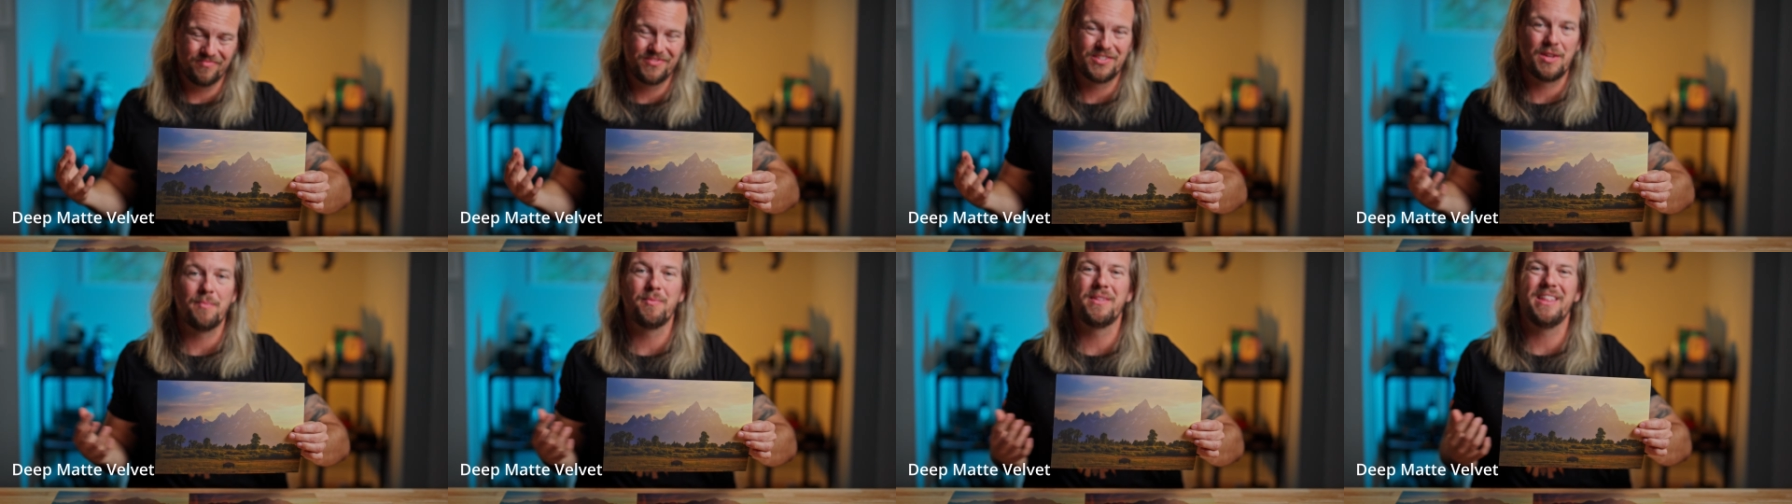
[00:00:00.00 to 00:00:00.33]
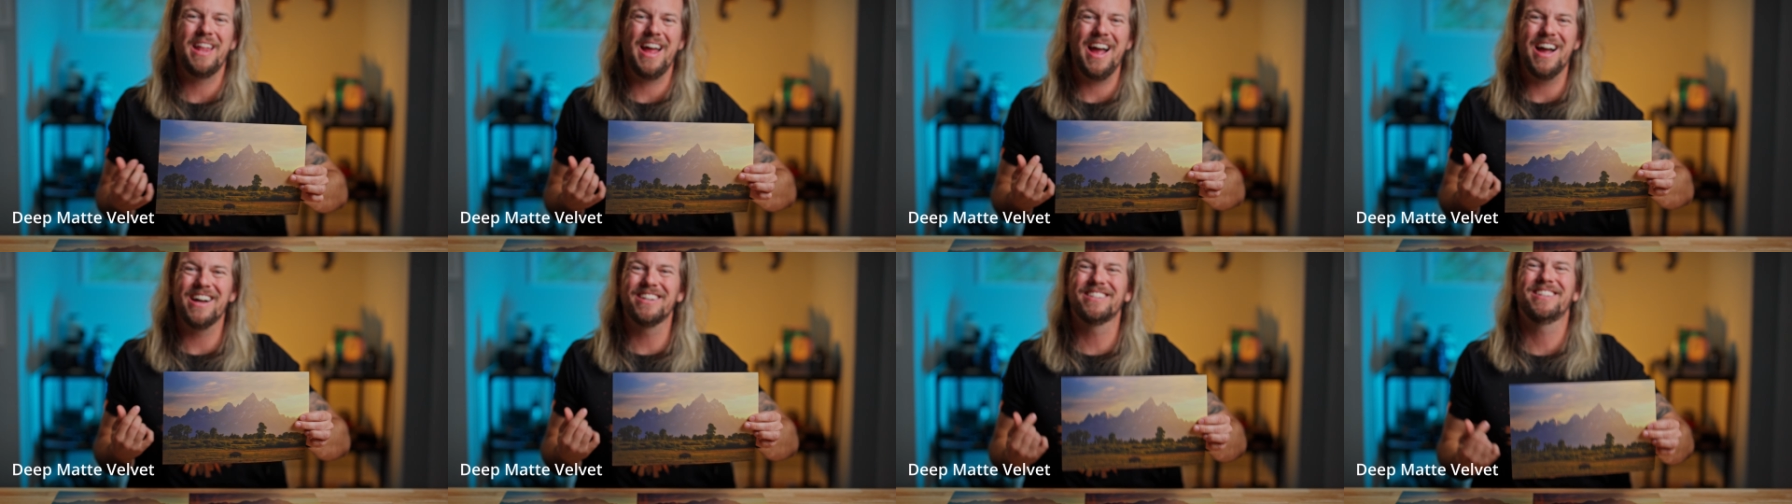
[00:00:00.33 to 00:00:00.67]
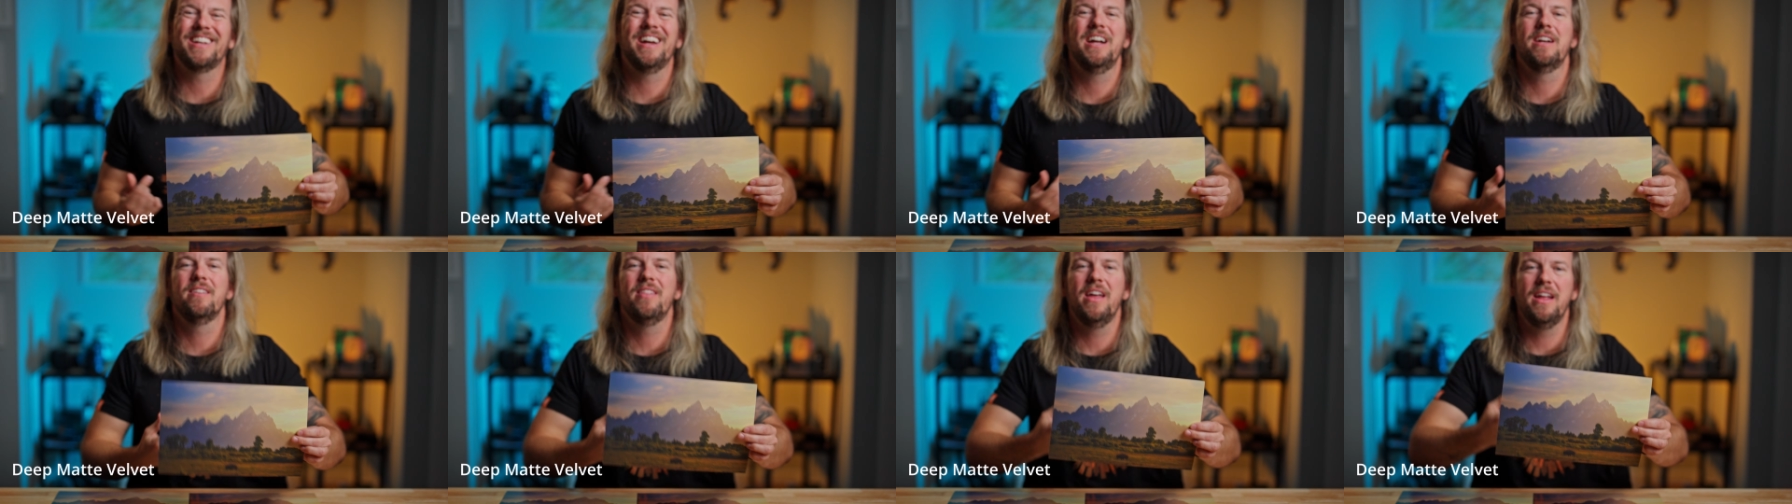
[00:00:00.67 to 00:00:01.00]
something that has
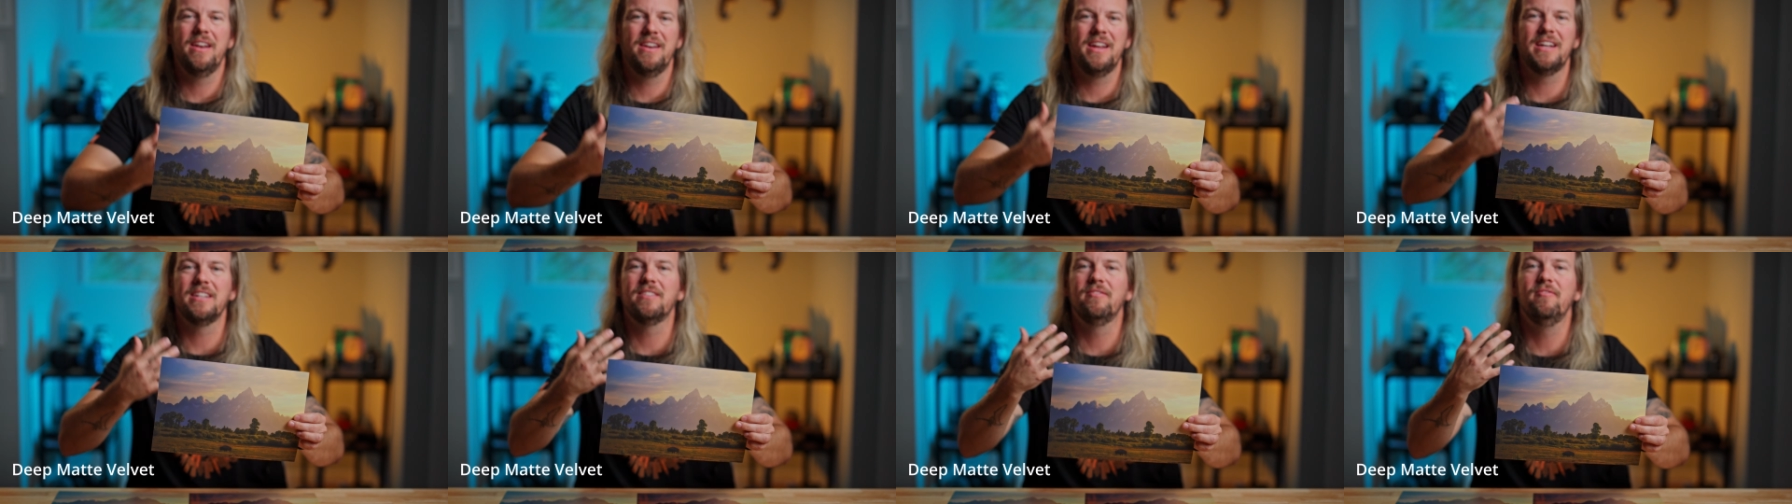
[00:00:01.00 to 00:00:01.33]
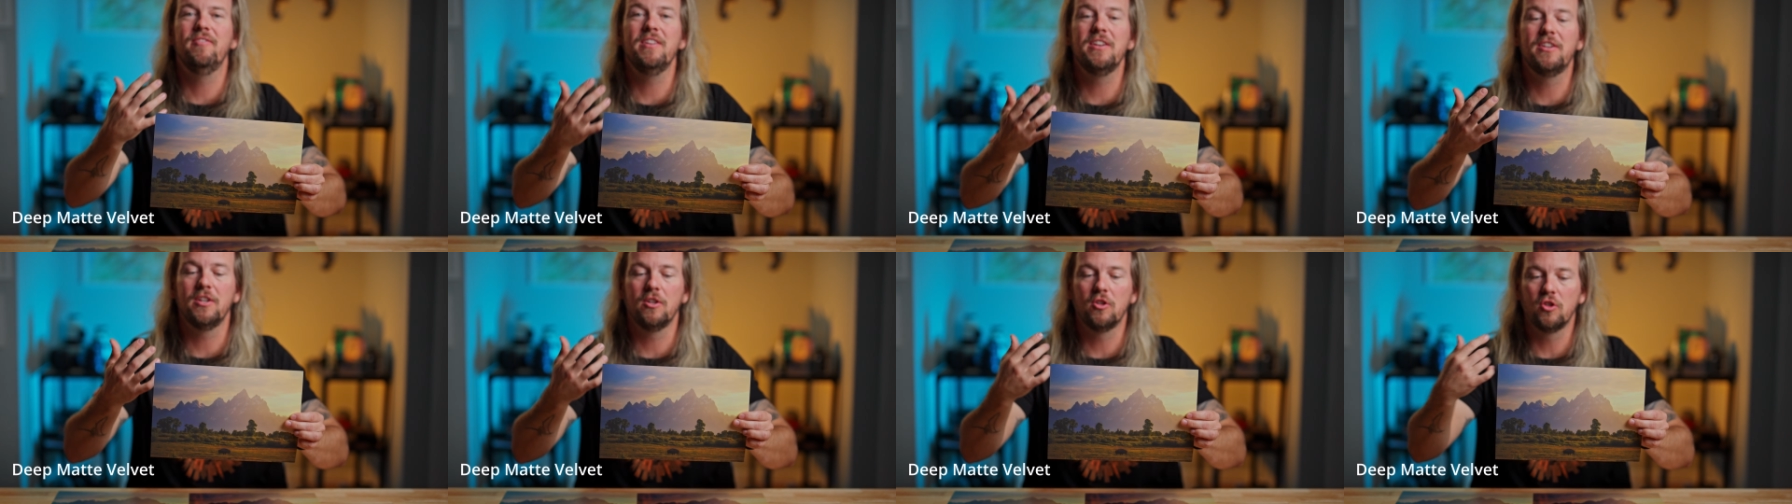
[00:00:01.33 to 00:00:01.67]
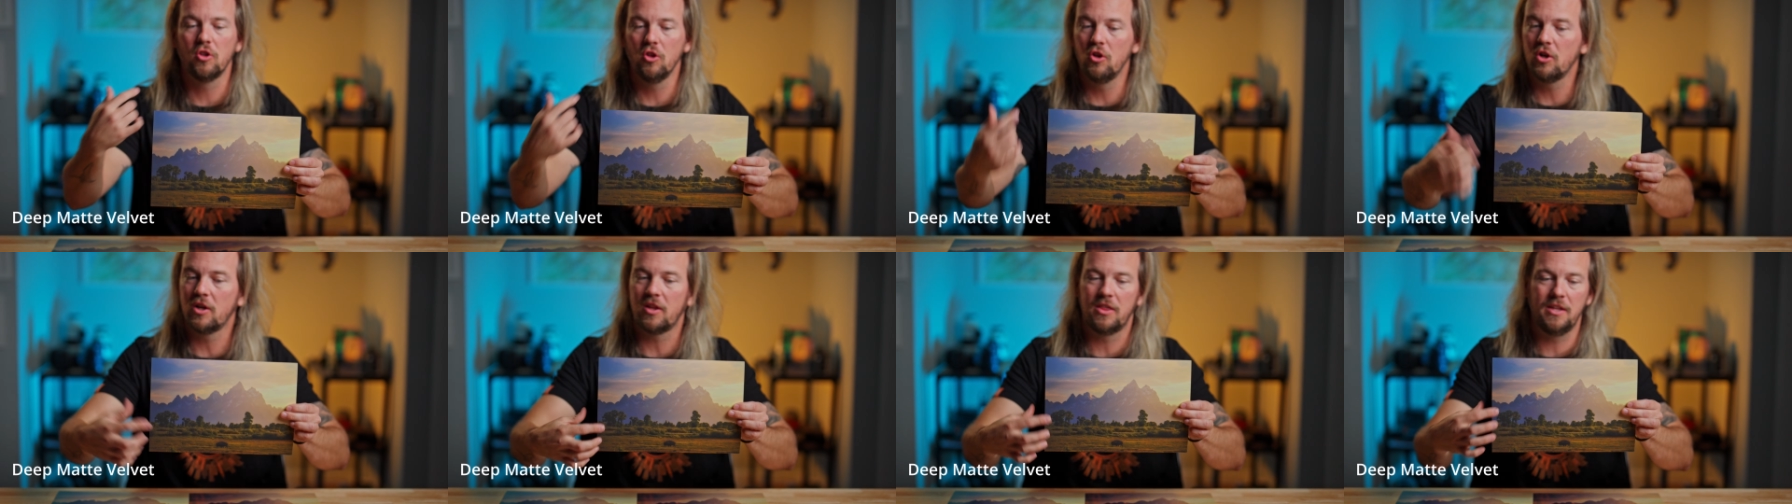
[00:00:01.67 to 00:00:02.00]
kind of that nice vintage
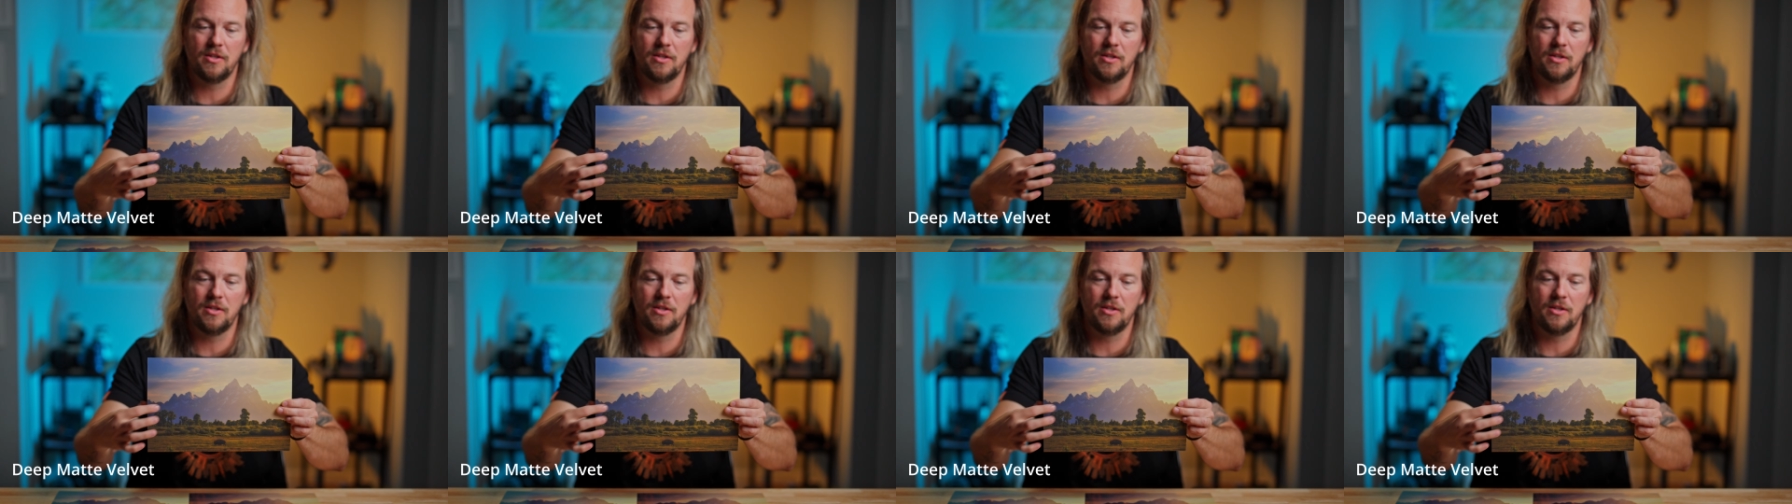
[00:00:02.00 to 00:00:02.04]
look,